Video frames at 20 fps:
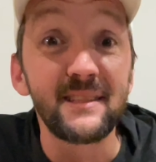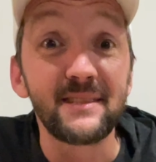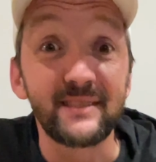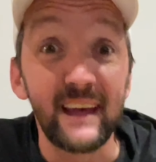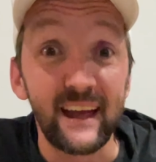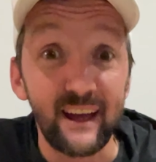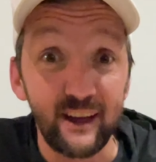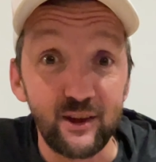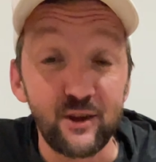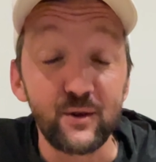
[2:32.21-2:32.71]

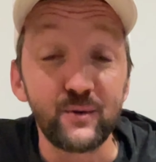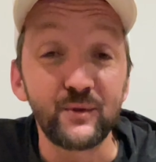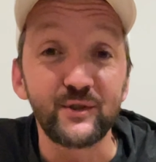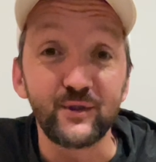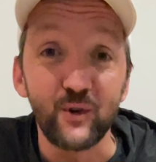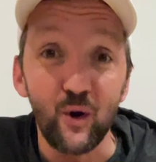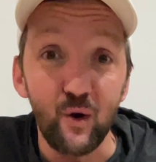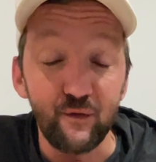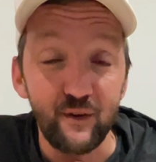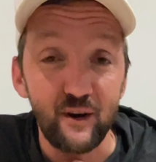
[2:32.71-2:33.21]
Thank you
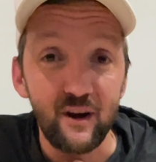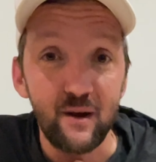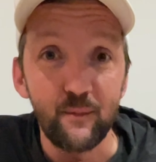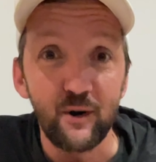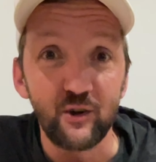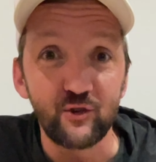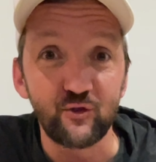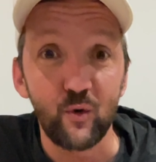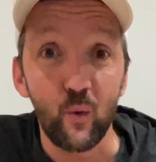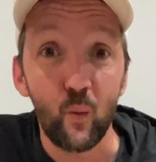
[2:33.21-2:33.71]
so very
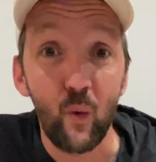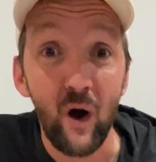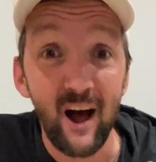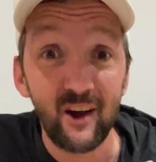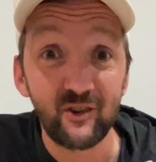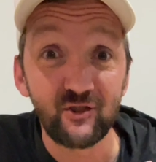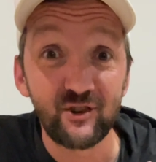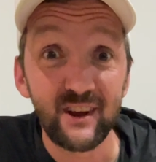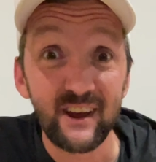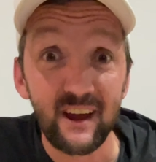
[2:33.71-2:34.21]
much for
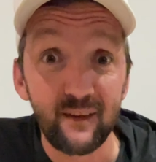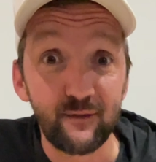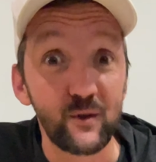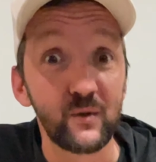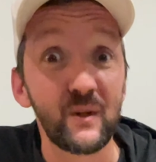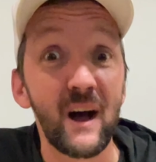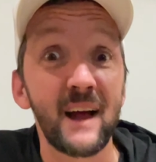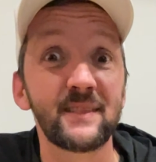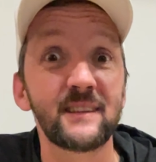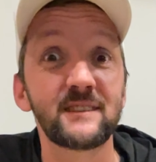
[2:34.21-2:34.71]
watching. If you
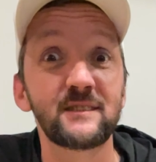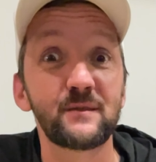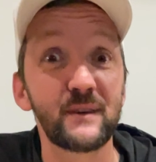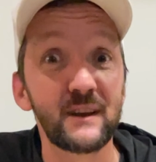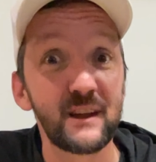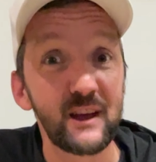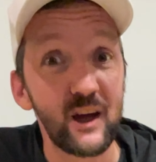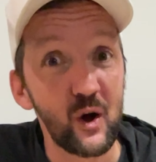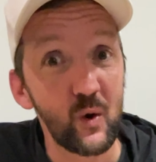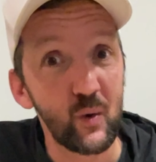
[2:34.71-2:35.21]
like this
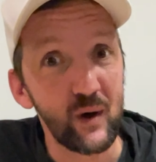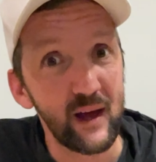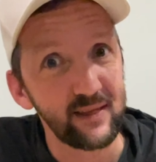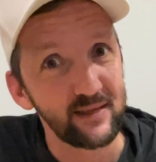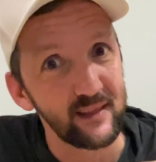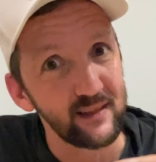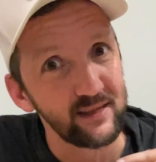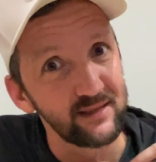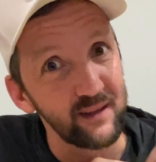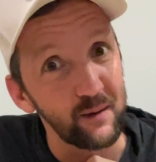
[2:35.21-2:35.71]
video, hit
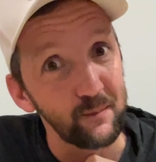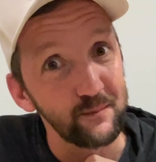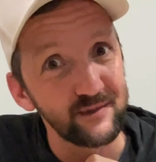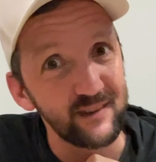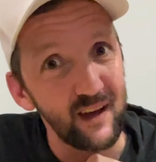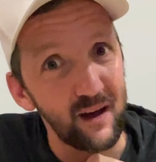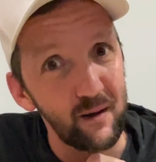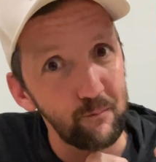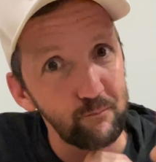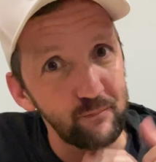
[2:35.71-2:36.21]
the thumbs
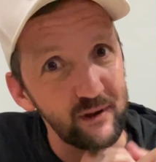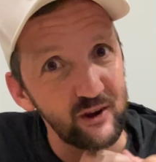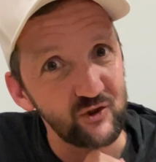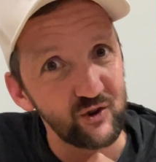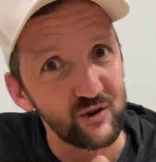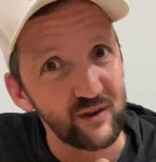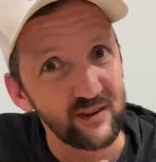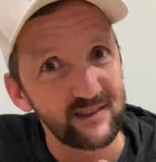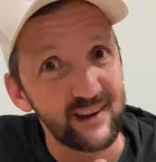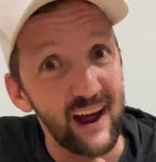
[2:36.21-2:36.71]
up. Be sure
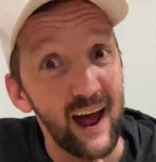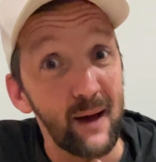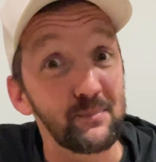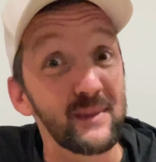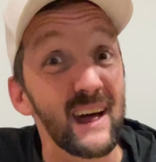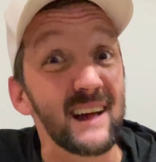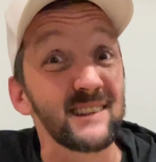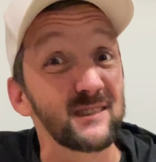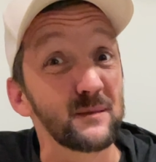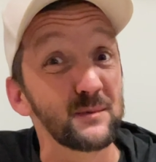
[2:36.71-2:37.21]
to tap
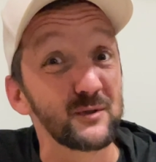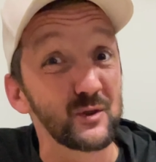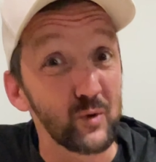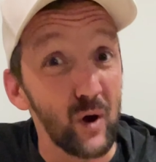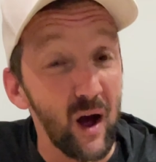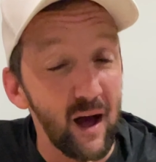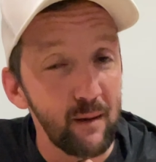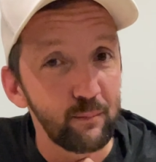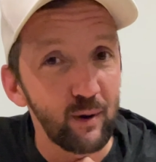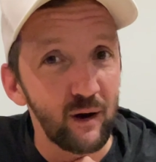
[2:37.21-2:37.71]
that
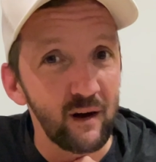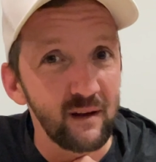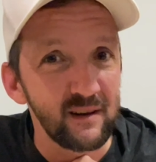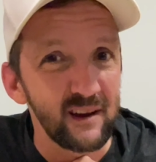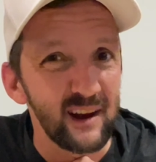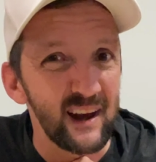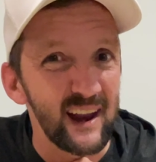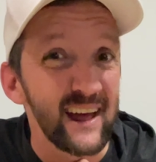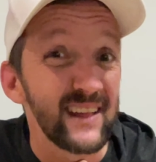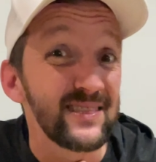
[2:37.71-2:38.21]
subscribe button
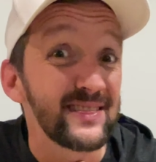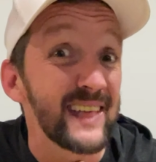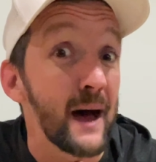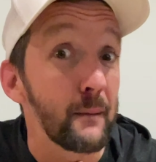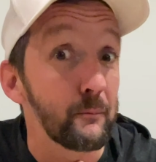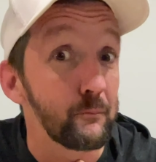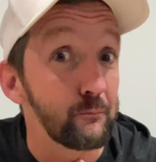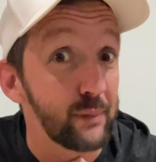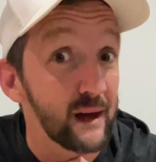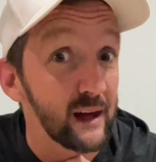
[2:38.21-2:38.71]
and hit that
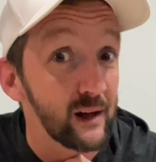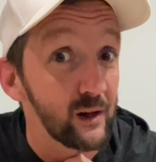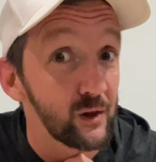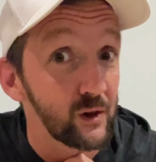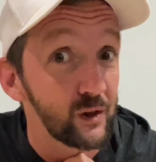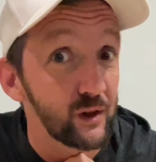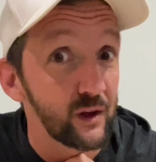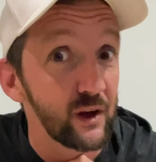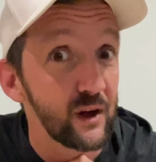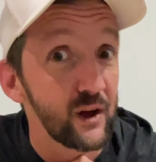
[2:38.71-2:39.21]
bell
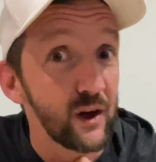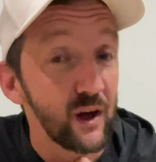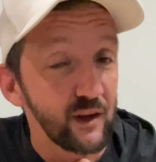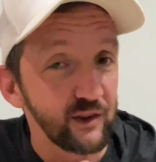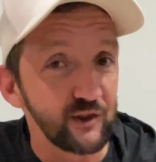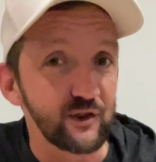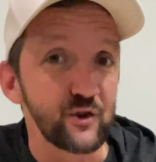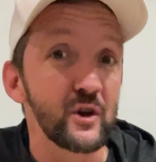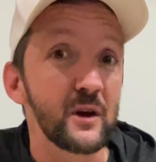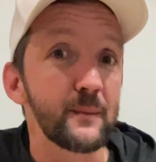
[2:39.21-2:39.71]

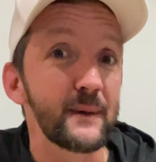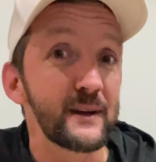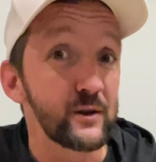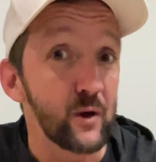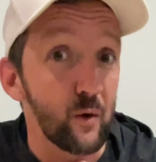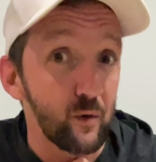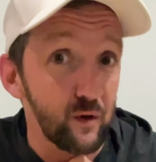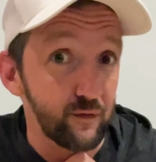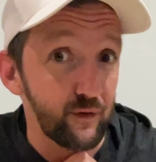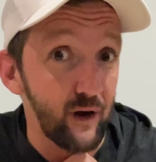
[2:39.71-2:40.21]
so you can be
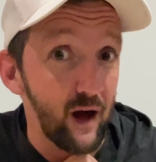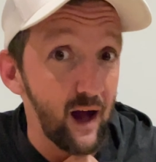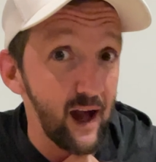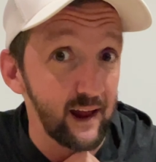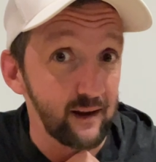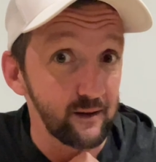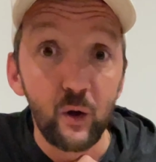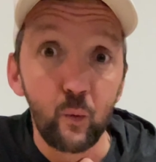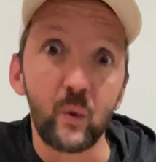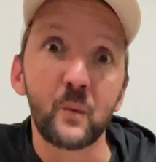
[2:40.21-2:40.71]
notified
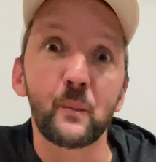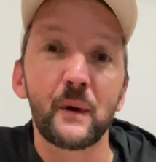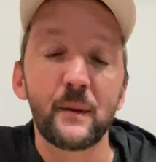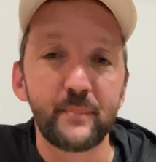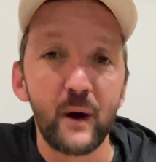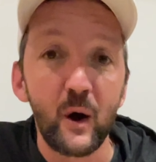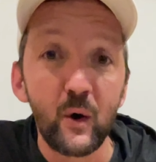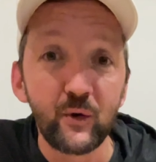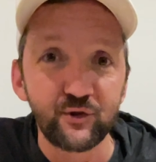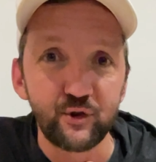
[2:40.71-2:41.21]
when we
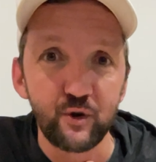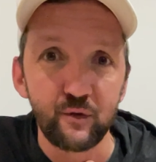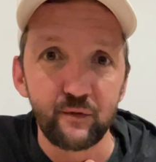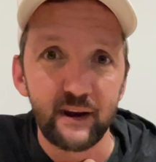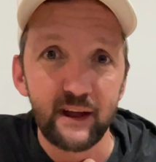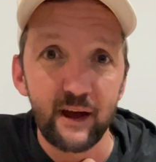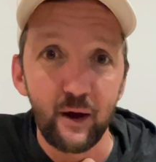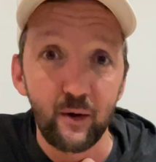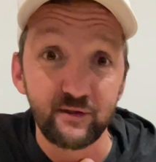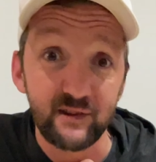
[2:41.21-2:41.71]
post new
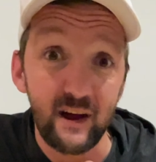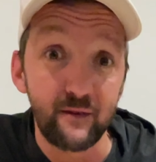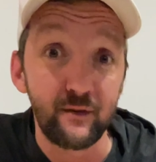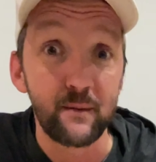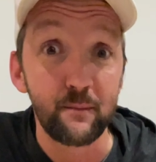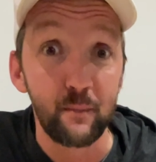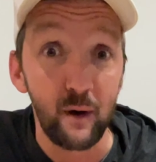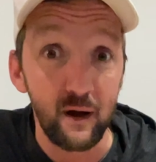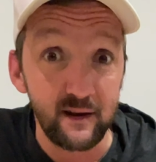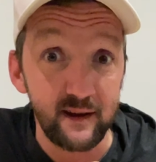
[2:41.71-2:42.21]
videos every
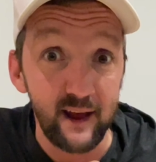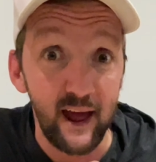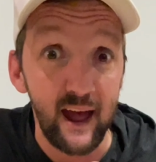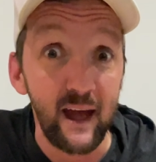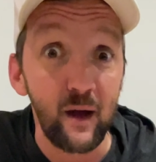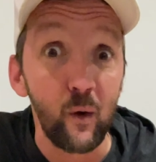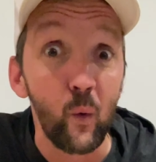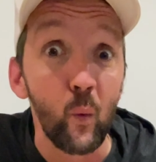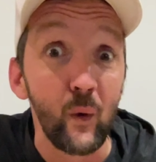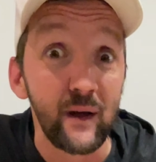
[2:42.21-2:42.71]

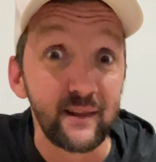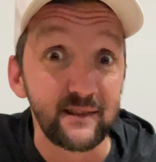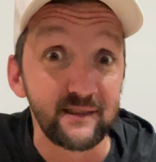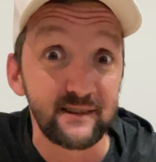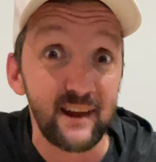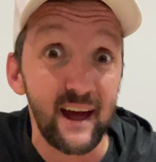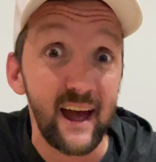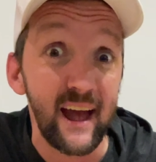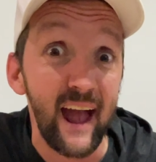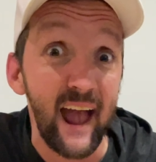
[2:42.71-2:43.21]
Monday,
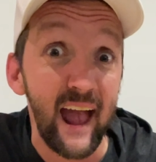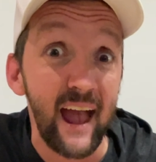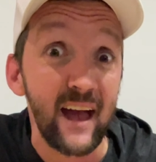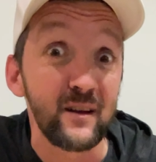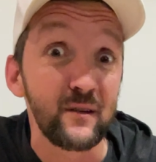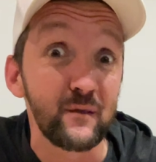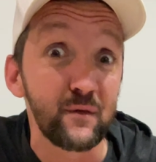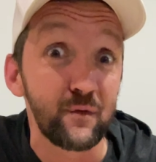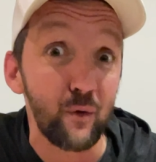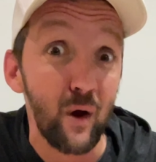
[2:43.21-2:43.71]
Wednesday,
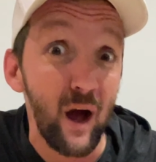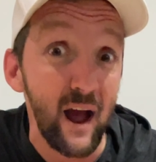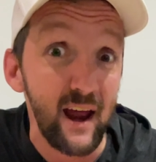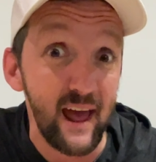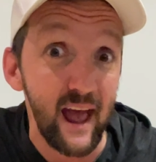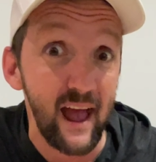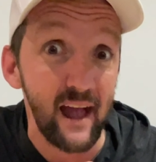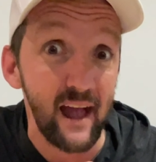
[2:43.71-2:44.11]
and Friday.